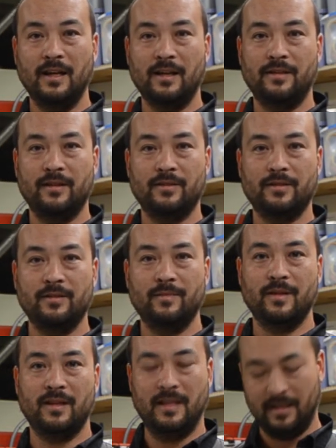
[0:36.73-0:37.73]
There's some
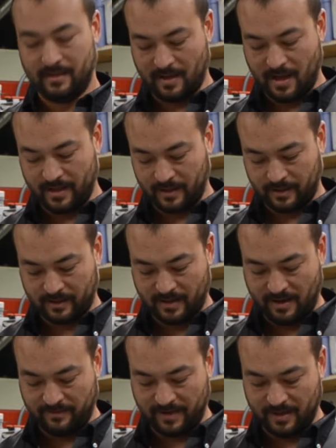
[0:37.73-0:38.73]
exotic
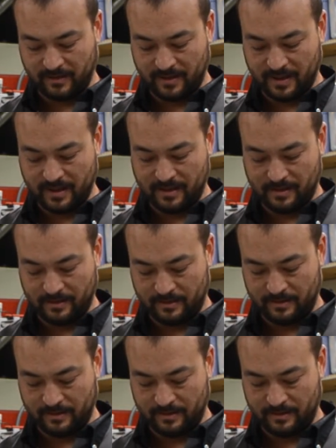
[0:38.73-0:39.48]
stuff out there.